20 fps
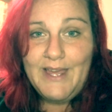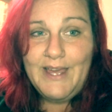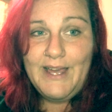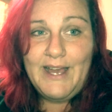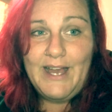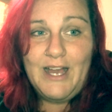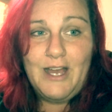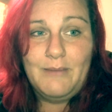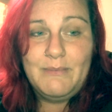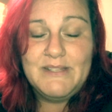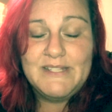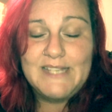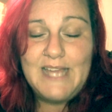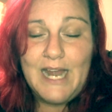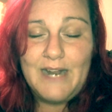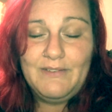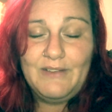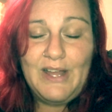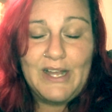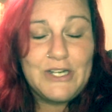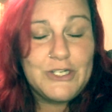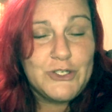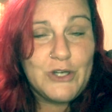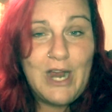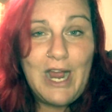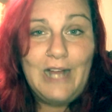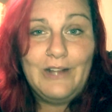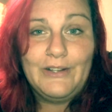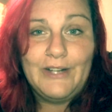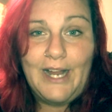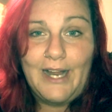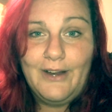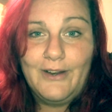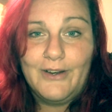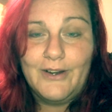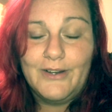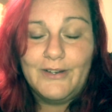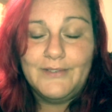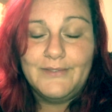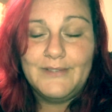It's kind of like a trial and
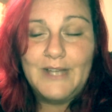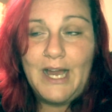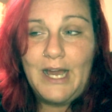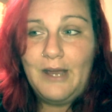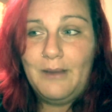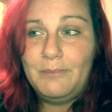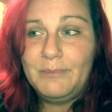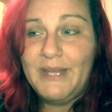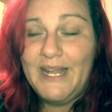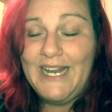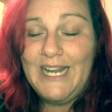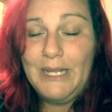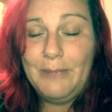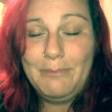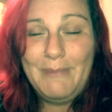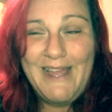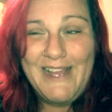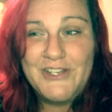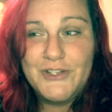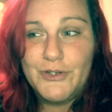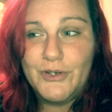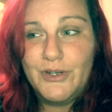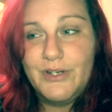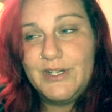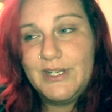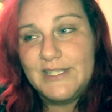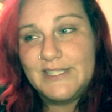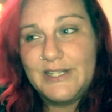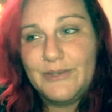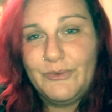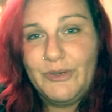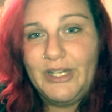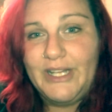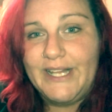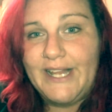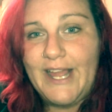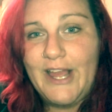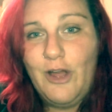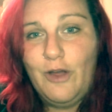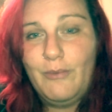error. Getting measured doesn't really
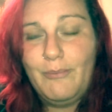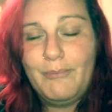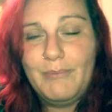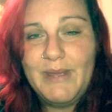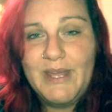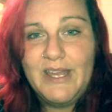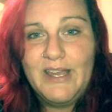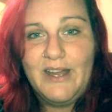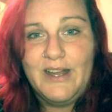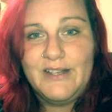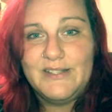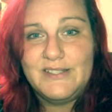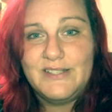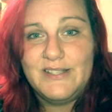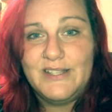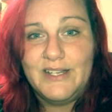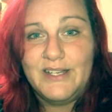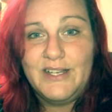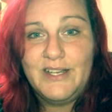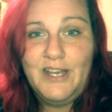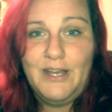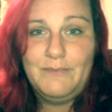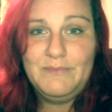help because the cup